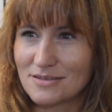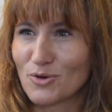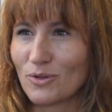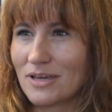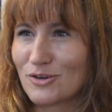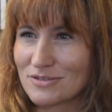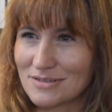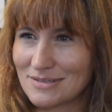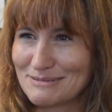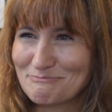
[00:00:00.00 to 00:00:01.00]
whole
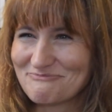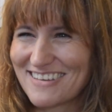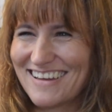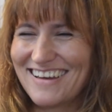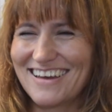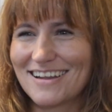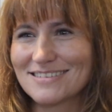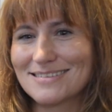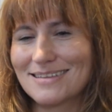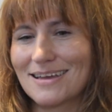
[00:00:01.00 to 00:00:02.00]
ecosystem and
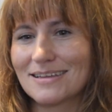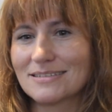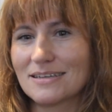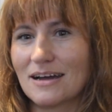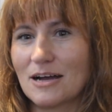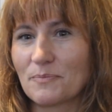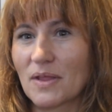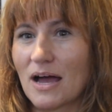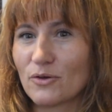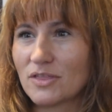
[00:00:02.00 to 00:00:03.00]
understand um,
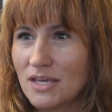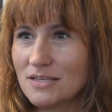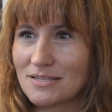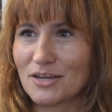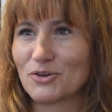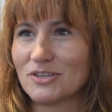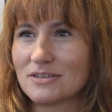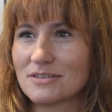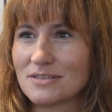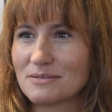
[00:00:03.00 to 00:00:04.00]
how these
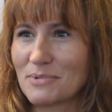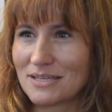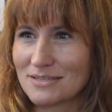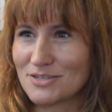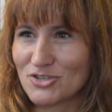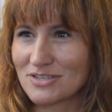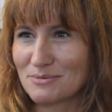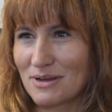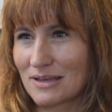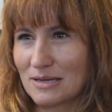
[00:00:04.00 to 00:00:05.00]
stakeholders make decisions
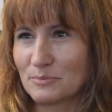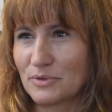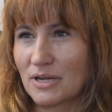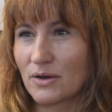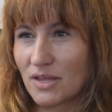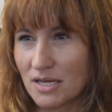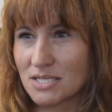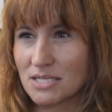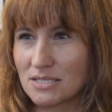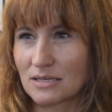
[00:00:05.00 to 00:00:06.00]
about the company, how they
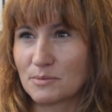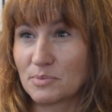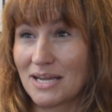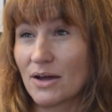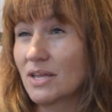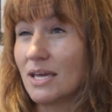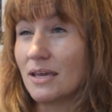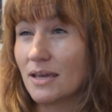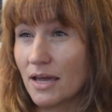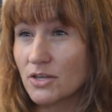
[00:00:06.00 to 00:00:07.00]
assess the company, how they
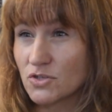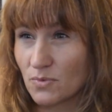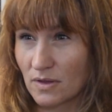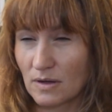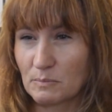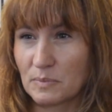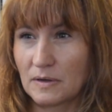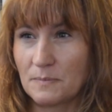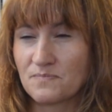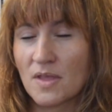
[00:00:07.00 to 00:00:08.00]
engage with the company.